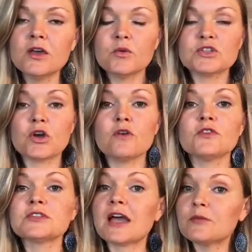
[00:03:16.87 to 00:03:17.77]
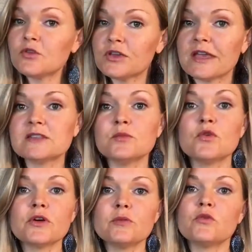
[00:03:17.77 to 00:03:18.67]
which over time creates
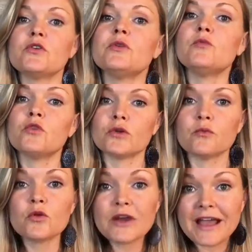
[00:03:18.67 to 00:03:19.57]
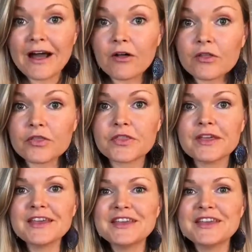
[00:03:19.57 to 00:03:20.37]
more and more and more and more health.